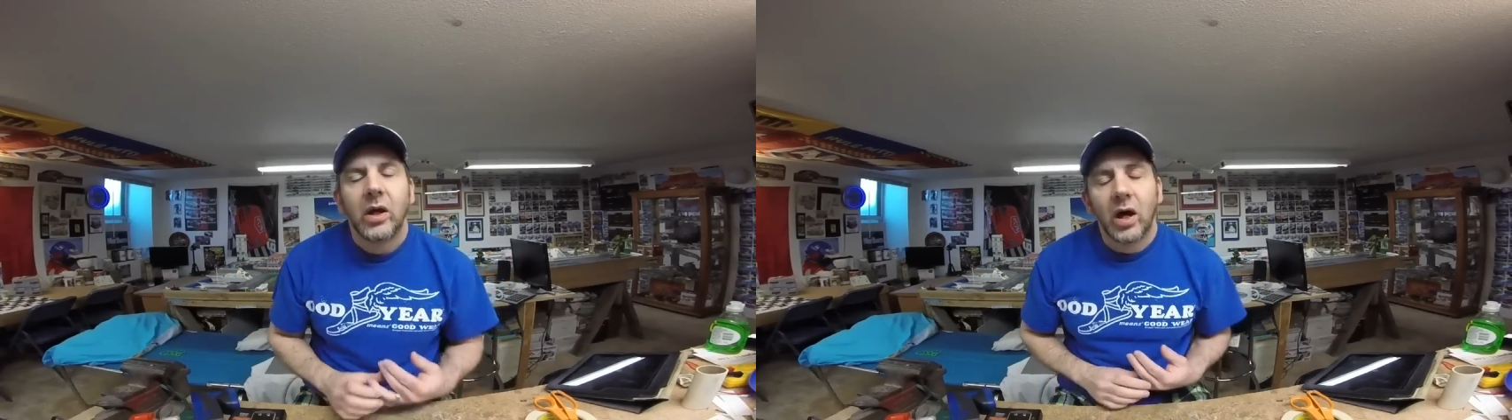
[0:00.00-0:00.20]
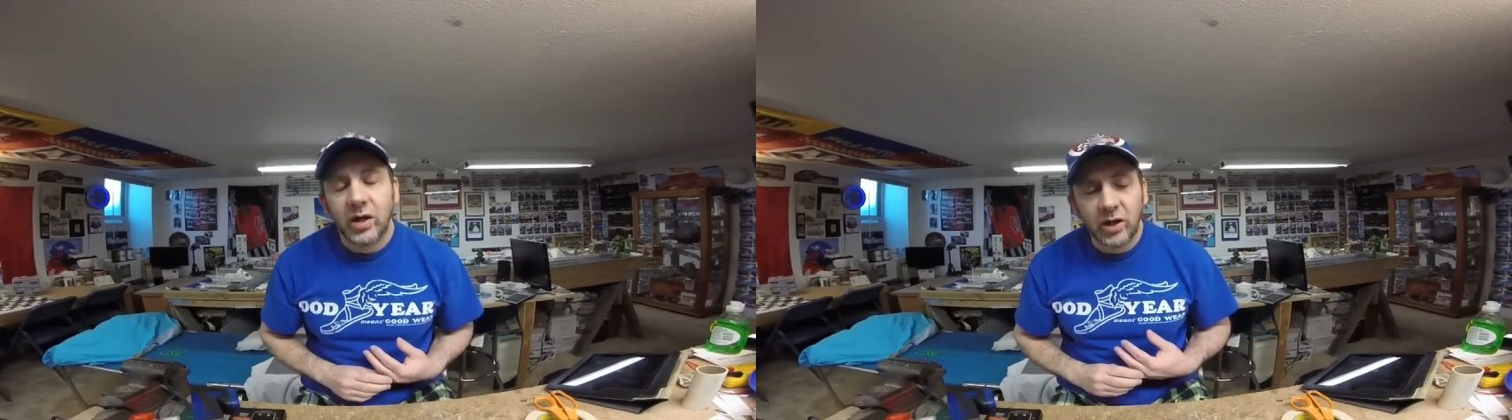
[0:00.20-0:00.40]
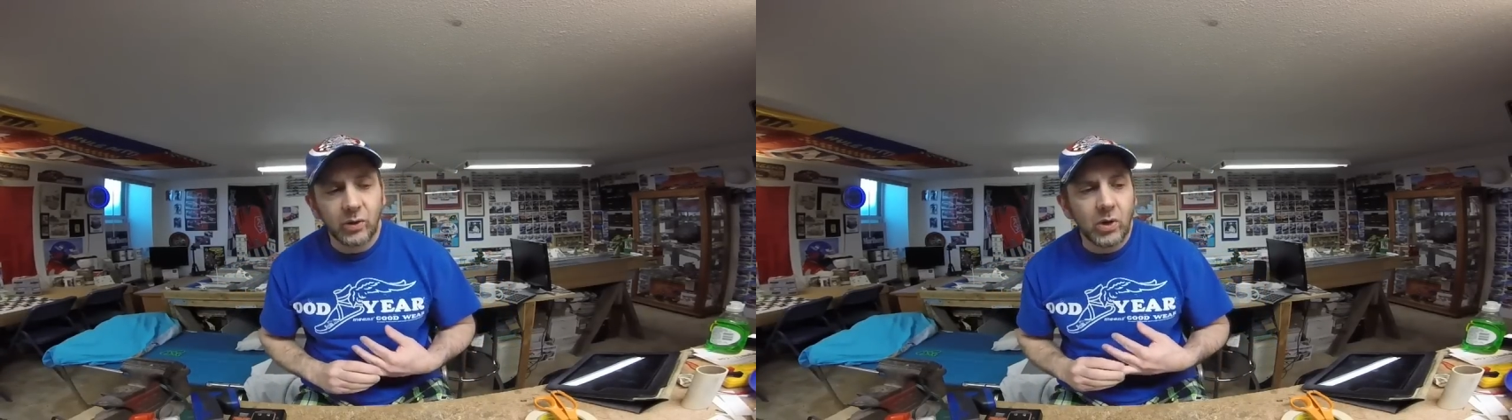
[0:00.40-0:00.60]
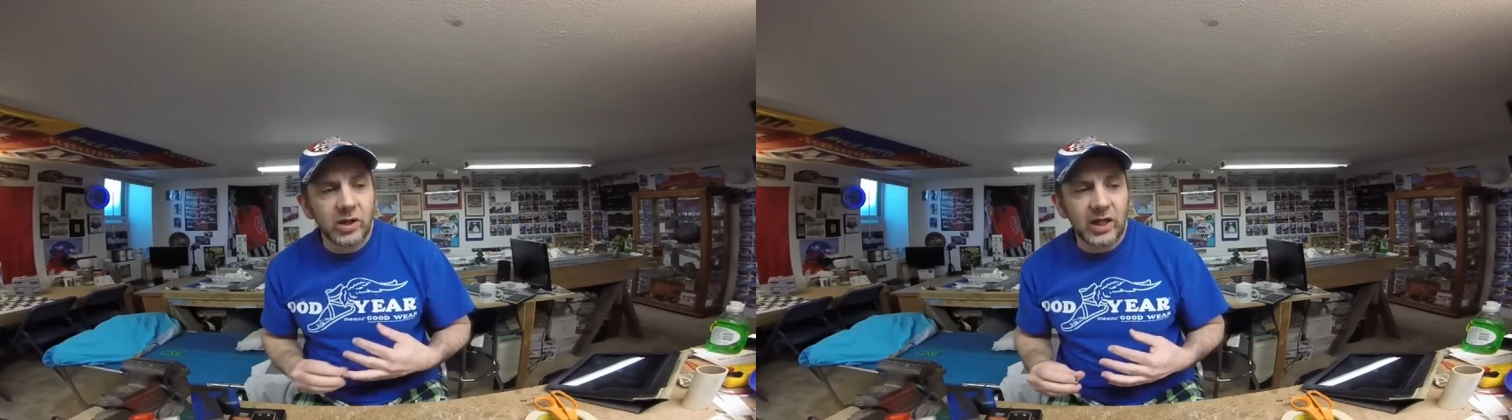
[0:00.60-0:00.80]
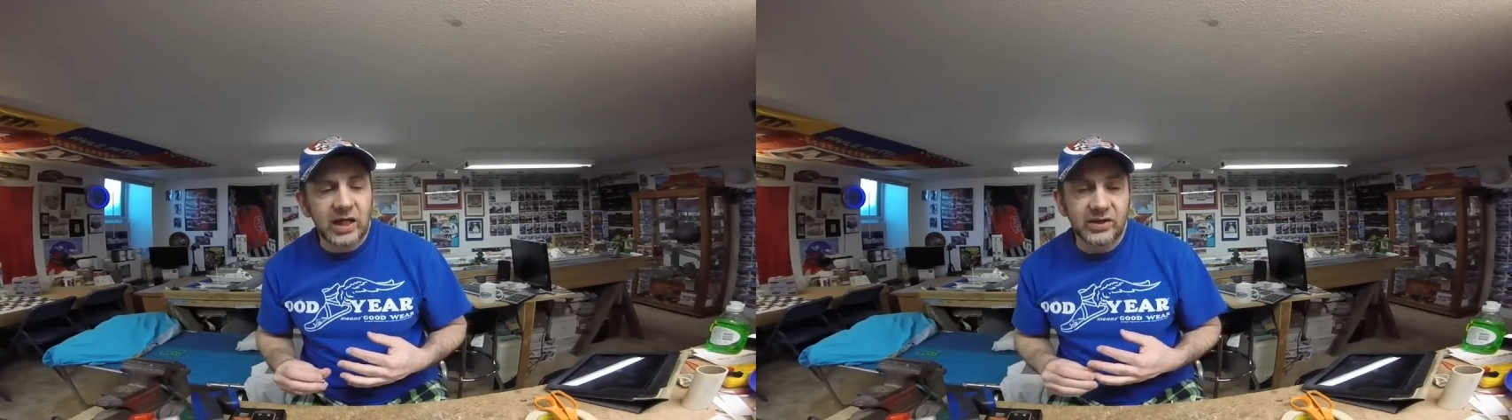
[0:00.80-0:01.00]
Another
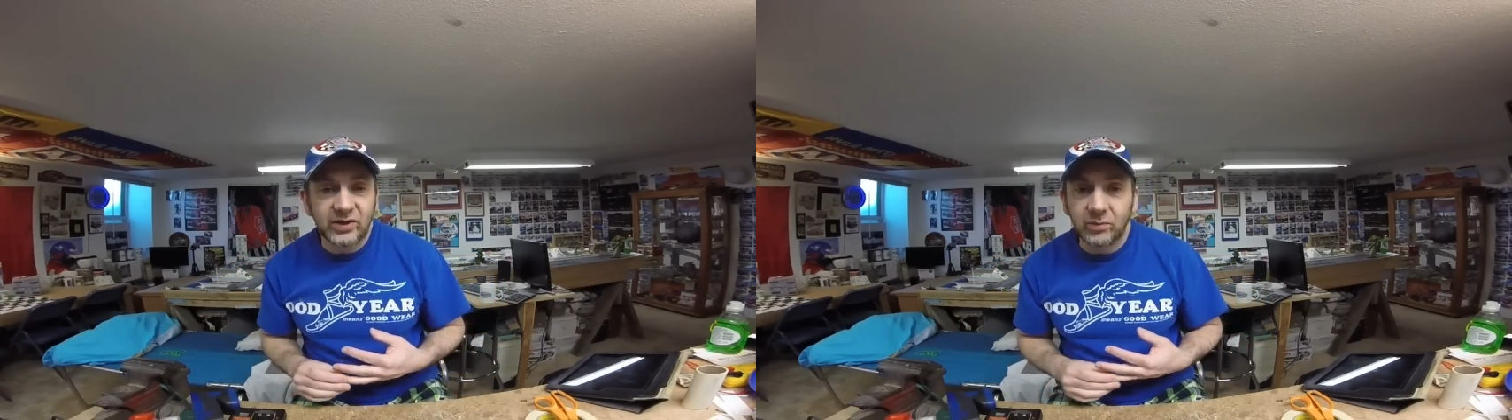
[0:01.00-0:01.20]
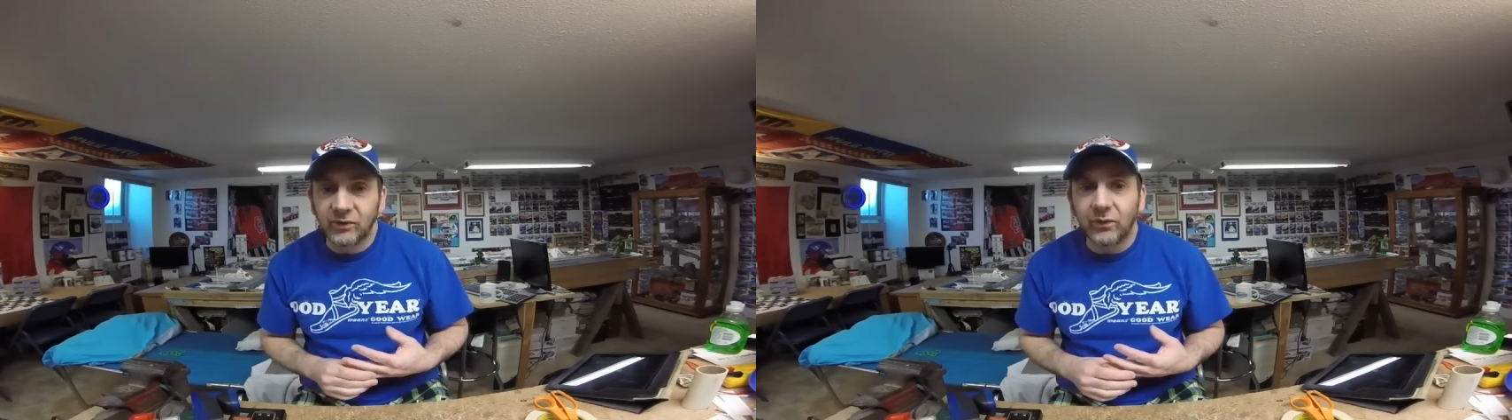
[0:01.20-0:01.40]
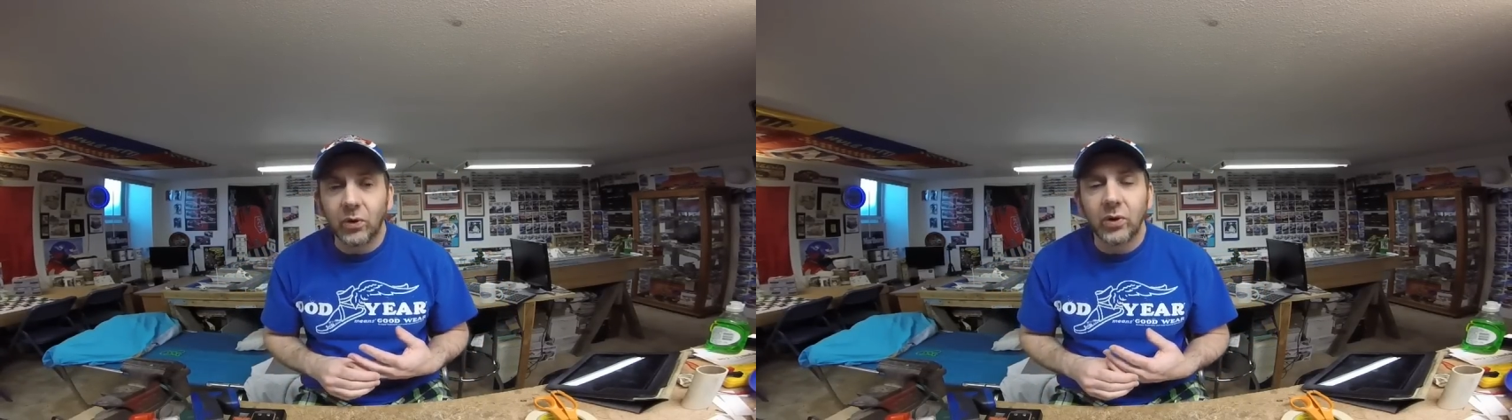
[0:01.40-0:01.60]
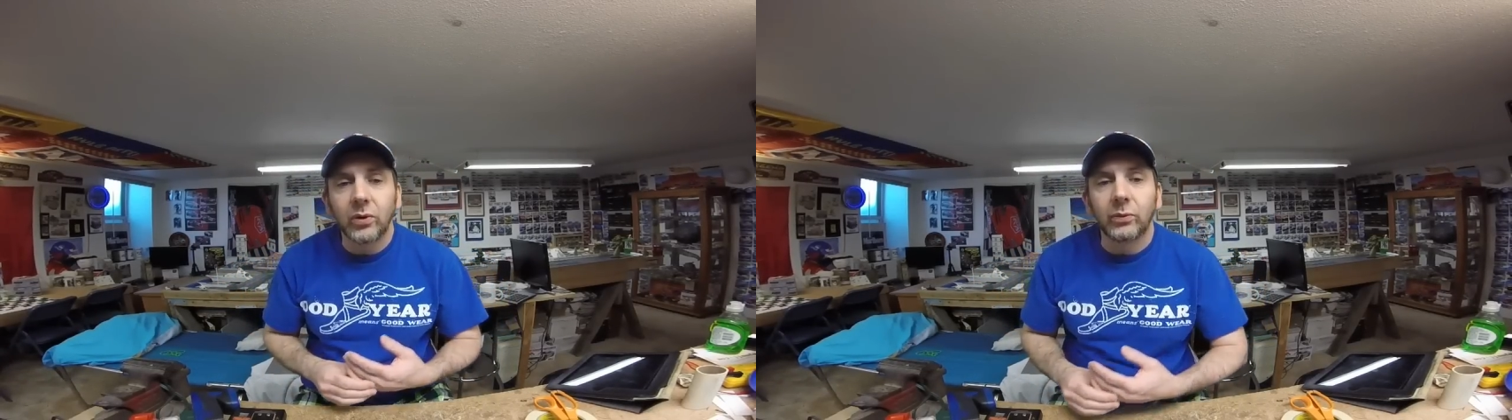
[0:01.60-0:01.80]
one, like I said before,